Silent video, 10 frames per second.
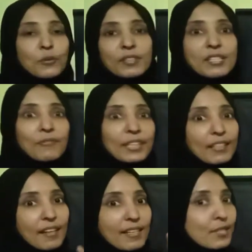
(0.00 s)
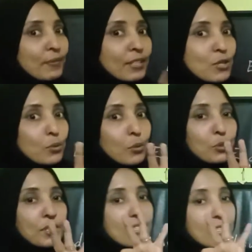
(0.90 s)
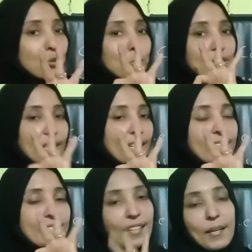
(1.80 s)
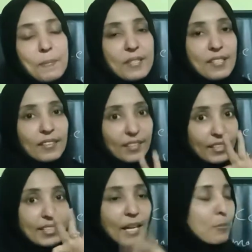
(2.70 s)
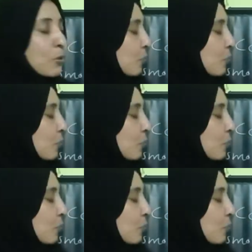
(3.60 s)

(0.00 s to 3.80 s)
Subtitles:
on this, we can classify the solutions into three types of